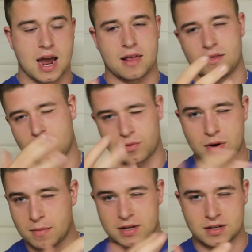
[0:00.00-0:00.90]
and
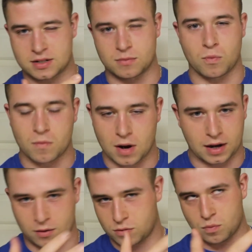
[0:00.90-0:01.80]
some
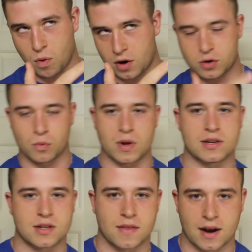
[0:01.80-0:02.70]
like 1 or 2
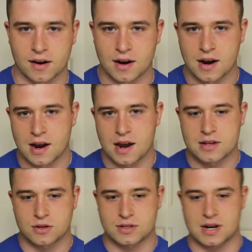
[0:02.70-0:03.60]
weeks in there.
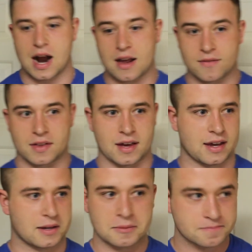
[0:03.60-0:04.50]
So it's not even
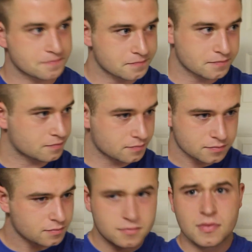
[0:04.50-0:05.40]
like,
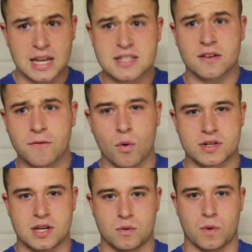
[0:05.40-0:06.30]
it's like
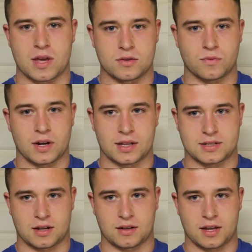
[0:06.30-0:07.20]
14 weeks
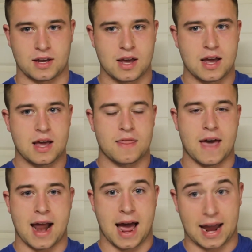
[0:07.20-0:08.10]
realistically
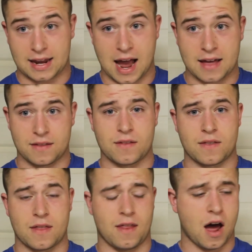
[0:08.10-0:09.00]
that I got
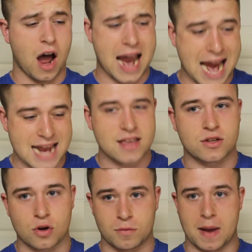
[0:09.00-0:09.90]
a
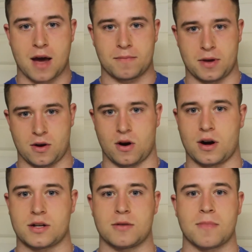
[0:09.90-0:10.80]
82-pound
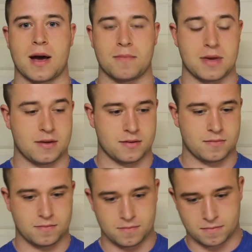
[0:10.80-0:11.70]
PR to my meet
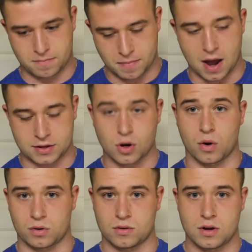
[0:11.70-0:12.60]

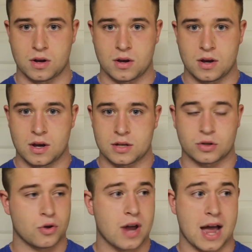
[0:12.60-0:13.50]
total. So
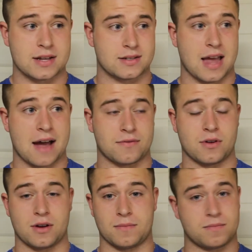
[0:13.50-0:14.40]
you guys have
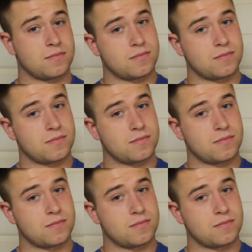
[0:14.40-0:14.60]
to